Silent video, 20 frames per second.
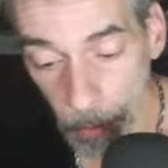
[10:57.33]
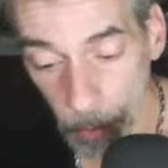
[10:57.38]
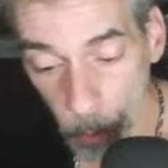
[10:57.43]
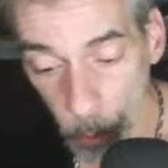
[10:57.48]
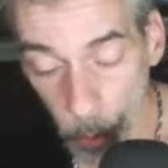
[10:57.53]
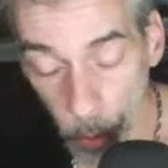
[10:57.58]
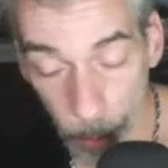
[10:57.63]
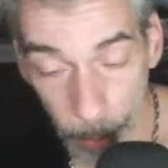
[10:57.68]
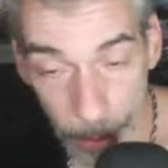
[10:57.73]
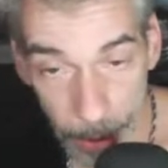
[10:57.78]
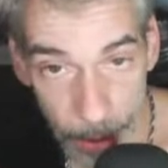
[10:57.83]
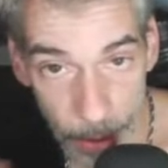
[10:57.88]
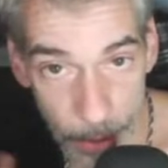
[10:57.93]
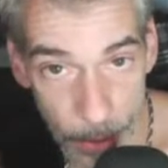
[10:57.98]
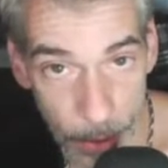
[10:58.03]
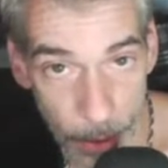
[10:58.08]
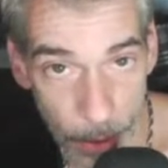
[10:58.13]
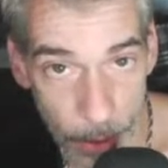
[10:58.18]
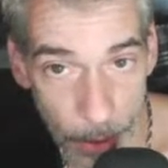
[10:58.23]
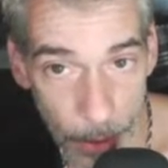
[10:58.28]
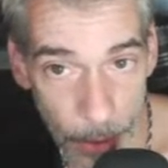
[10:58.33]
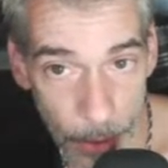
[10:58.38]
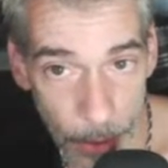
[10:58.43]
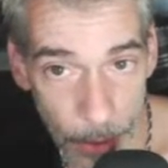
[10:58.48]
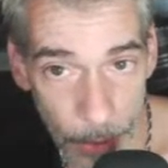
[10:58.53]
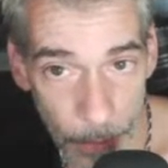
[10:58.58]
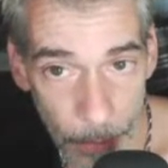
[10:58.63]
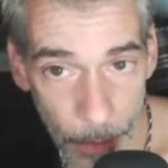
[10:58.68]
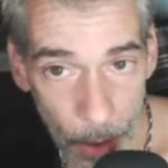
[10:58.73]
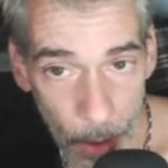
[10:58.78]
will be consistent.
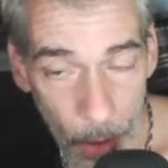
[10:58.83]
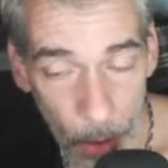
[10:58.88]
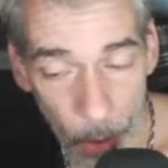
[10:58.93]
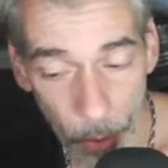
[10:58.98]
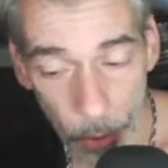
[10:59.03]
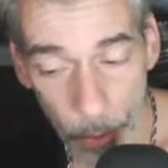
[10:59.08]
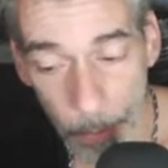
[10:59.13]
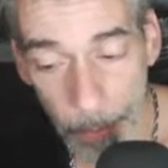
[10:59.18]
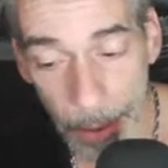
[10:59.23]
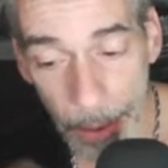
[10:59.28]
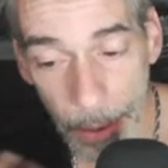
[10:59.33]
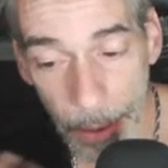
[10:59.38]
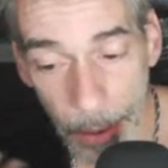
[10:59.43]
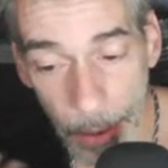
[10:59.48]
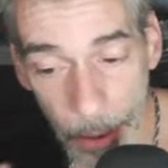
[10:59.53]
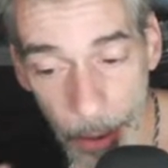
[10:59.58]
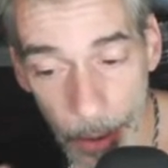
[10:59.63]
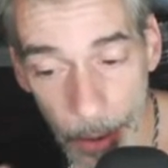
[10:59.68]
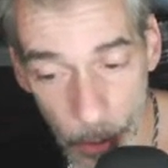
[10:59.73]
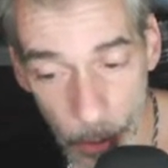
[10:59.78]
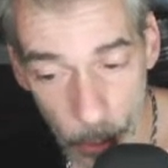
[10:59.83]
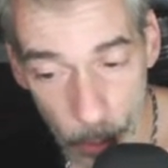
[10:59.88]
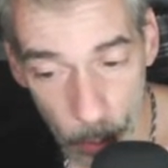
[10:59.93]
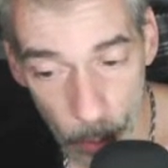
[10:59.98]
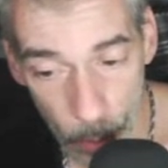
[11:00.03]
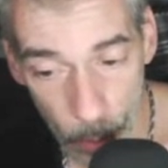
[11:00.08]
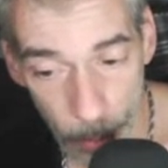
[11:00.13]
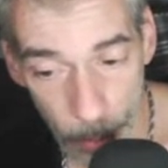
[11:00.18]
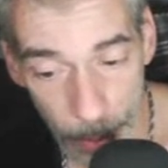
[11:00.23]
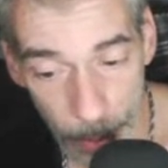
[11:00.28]
All the meanings will be
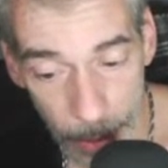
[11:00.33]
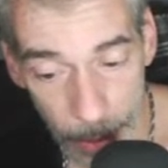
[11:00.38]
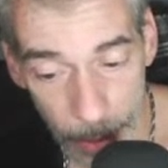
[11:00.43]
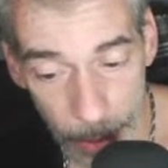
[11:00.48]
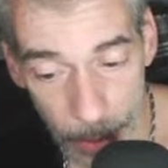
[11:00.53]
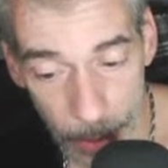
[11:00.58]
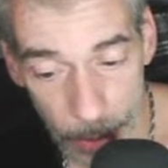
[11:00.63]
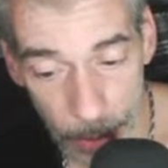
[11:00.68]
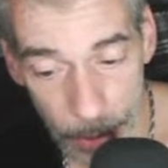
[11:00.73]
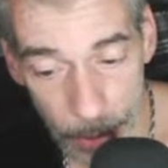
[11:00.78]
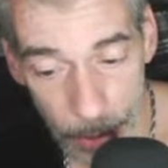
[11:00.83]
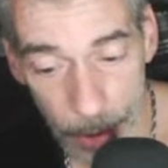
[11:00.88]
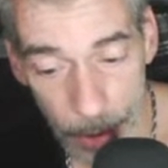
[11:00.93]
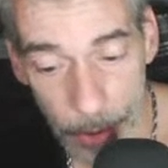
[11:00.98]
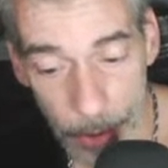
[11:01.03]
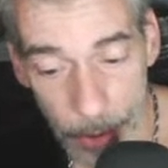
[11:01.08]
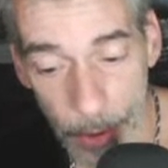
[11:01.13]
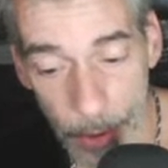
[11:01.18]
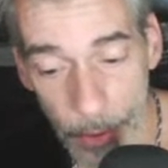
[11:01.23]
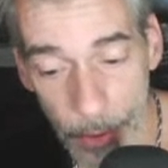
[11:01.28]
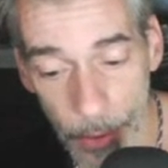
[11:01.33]
consistent. Anywhere